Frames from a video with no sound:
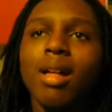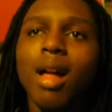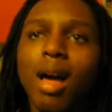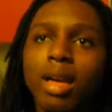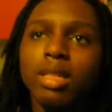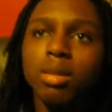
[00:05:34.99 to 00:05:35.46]

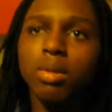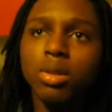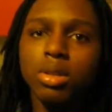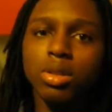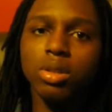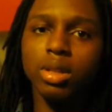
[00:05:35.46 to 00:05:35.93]
I
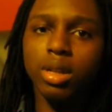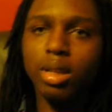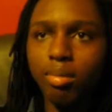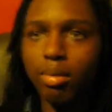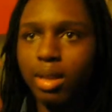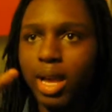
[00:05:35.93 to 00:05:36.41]
suppose you should
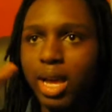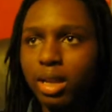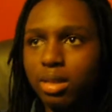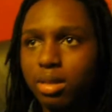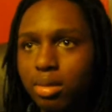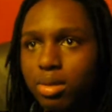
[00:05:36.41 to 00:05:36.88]
like
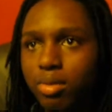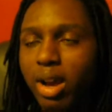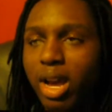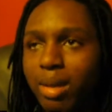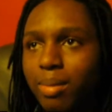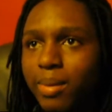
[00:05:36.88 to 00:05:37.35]
and
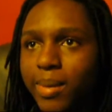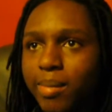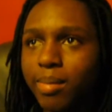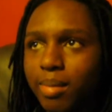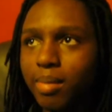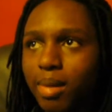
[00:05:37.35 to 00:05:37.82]
subscribe and
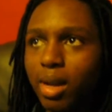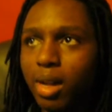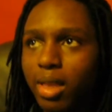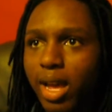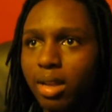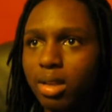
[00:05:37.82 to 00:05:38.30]

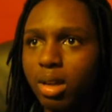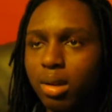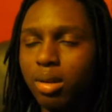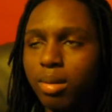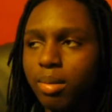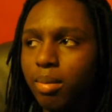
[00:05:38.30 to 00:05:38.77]
all that junk.